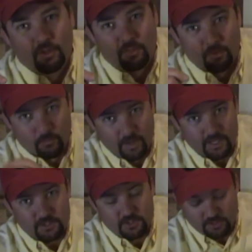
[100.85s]
the
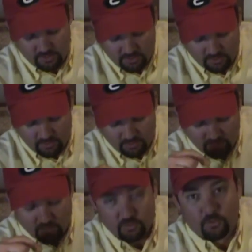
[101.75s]
Rage,
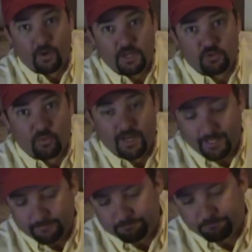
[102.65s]
the Rage rig.